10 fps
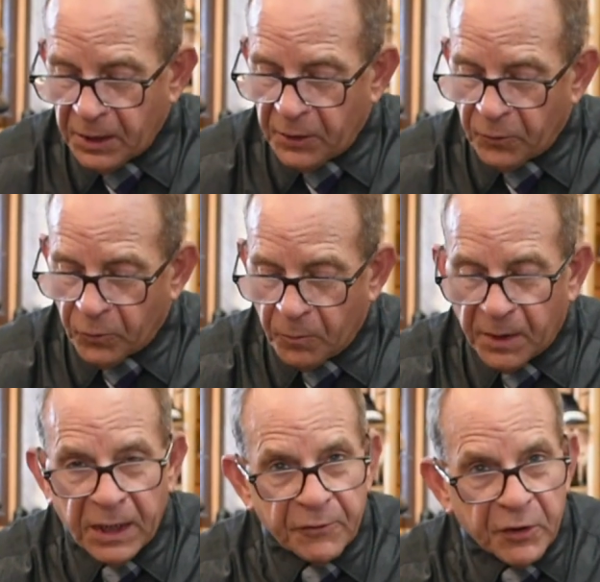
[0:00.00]

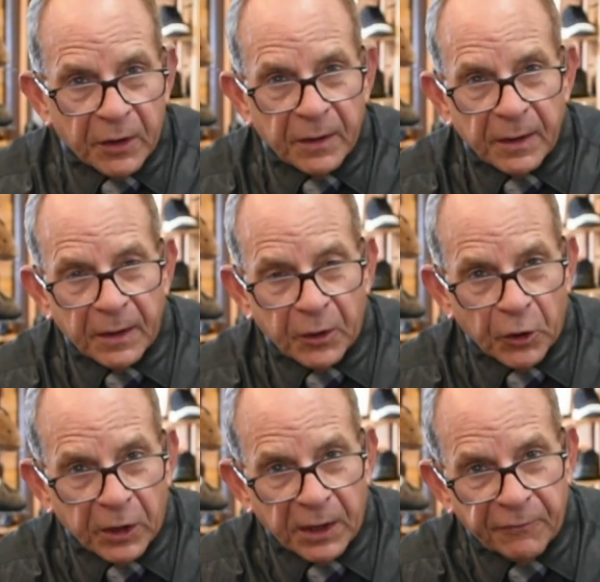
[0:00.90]
Neuroma gives you
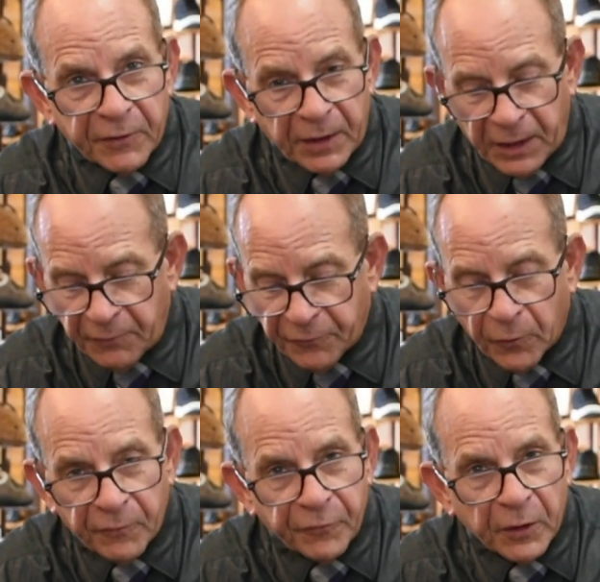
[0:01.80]
good lift in the
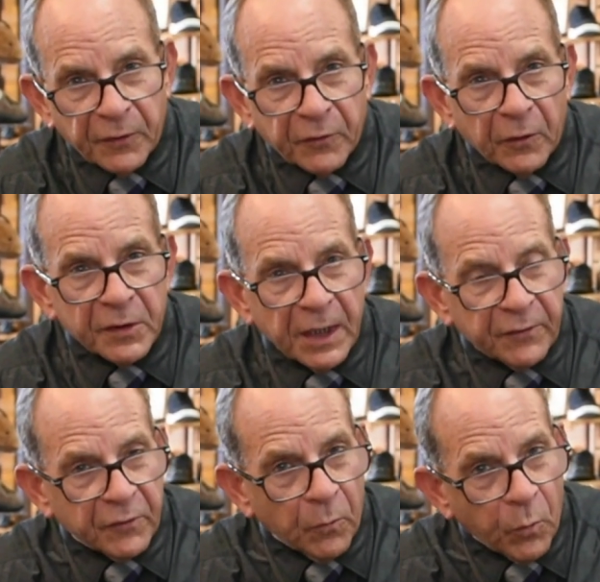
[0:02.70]
forefoot, so it
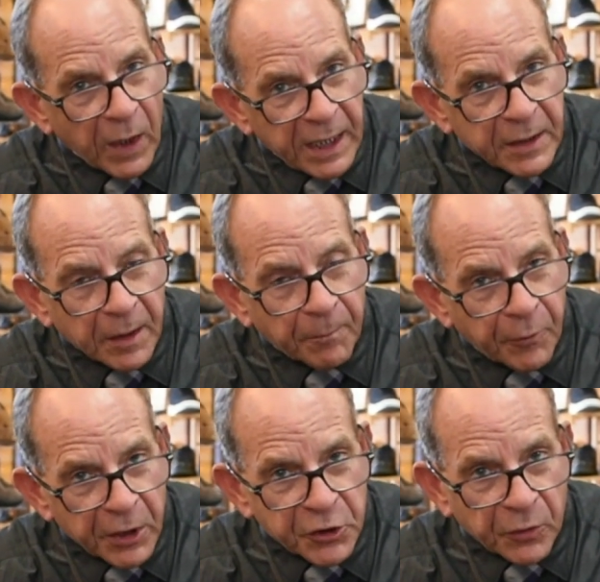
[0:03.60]
takes the weight and the
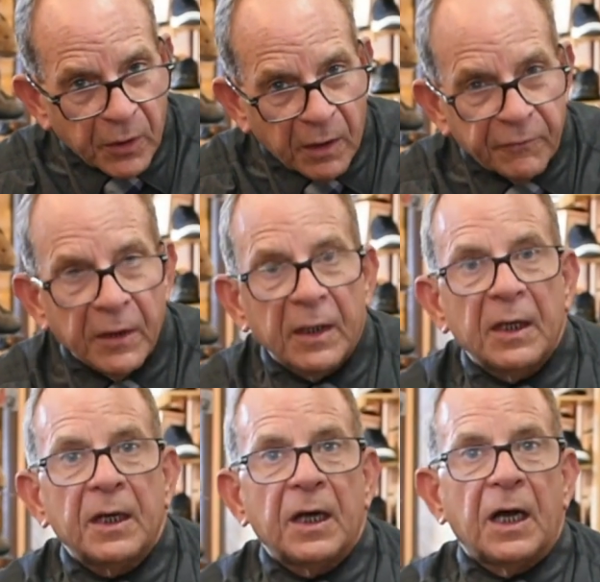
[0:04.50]
pressure off
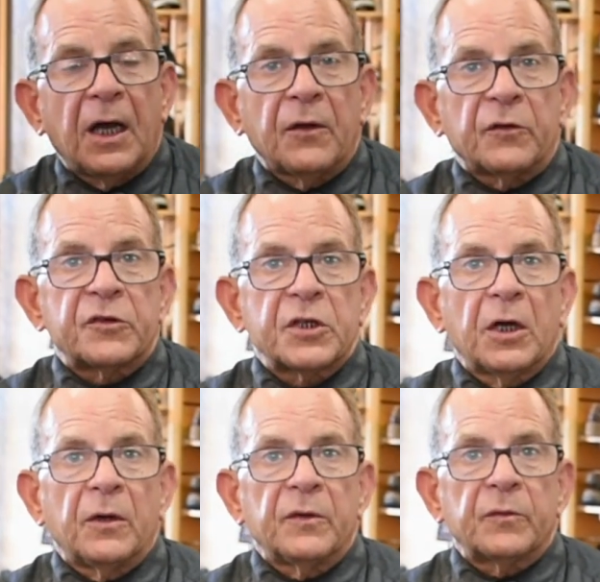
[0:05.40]
those
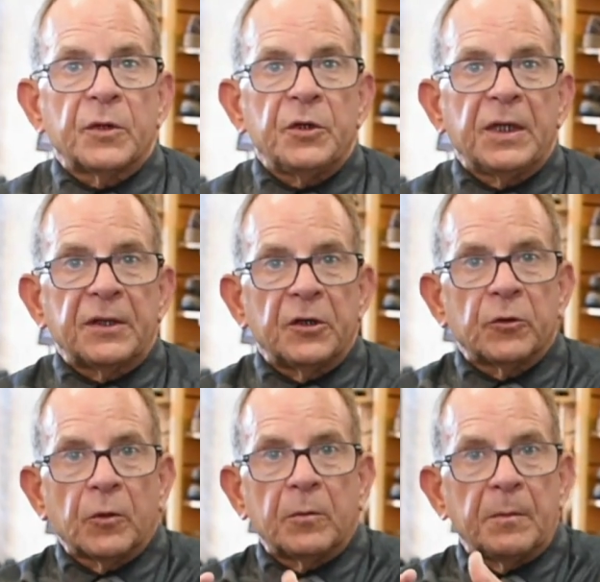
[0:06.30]
toes where you get the
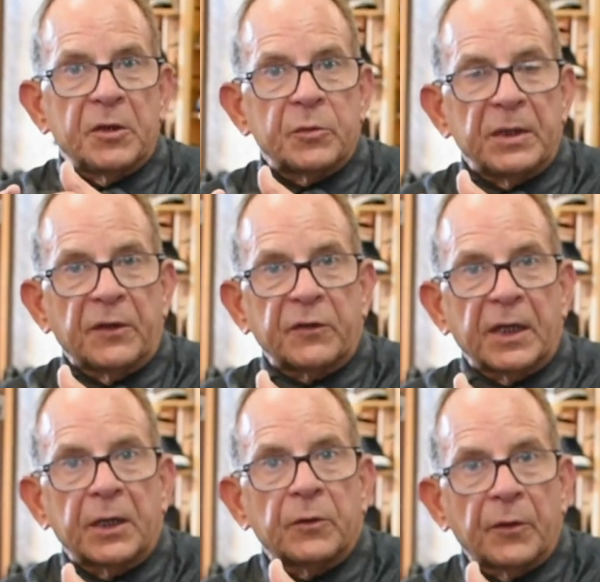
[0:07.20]
neuroma between the
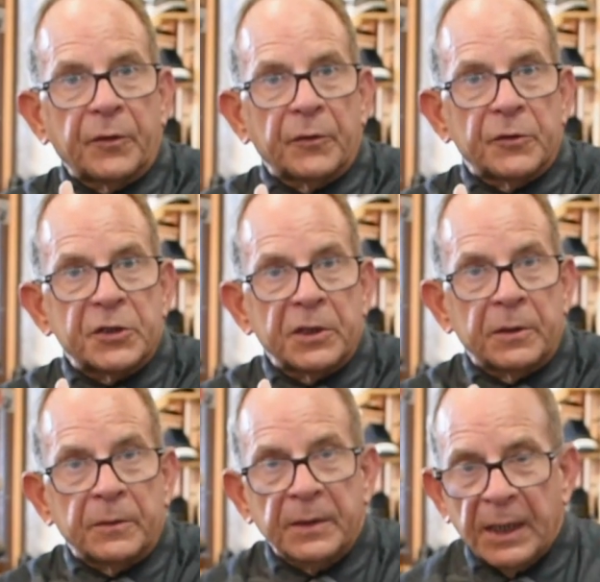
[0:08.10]
second or the third
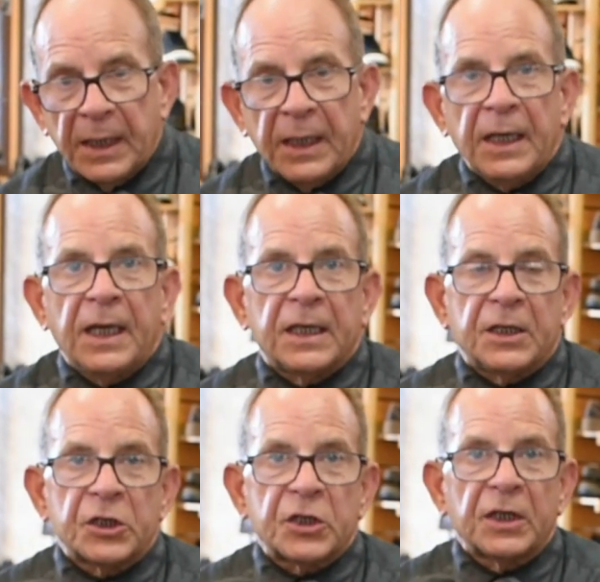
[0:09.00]
toe. In
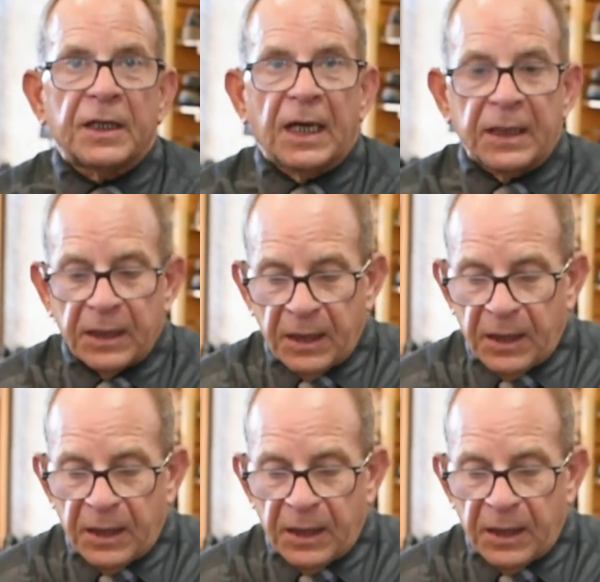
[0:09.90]
addition to that,